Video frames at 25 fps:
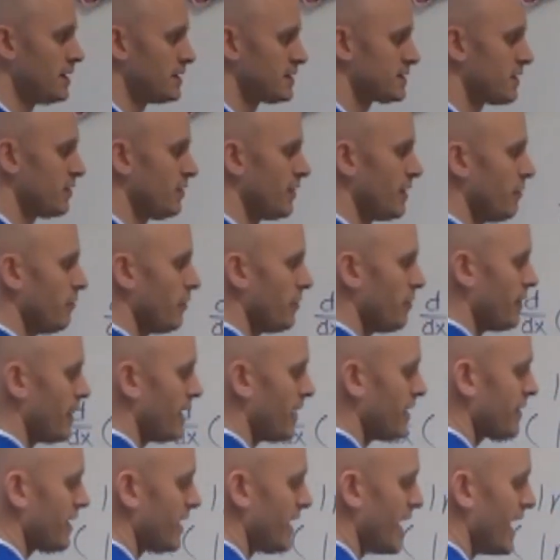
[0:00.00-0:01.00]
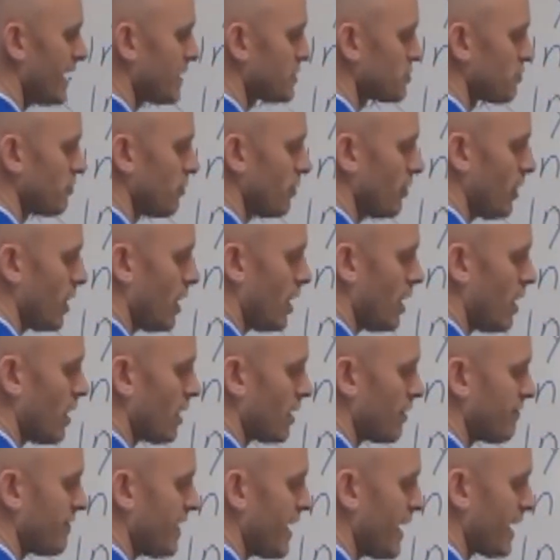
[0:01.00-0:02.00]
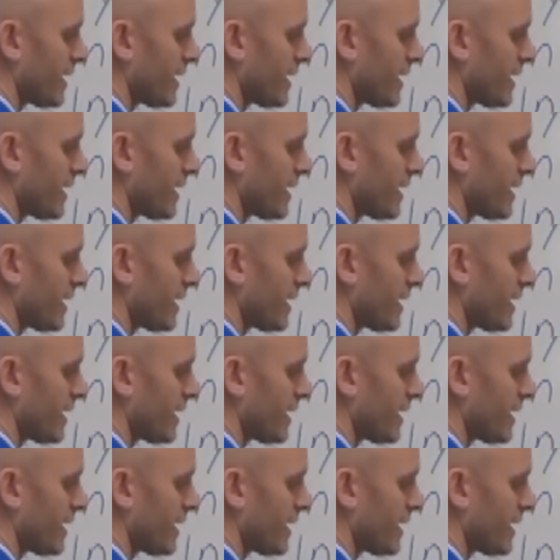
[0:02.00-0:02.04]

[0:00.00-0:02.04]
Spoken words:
So it would be the natural log of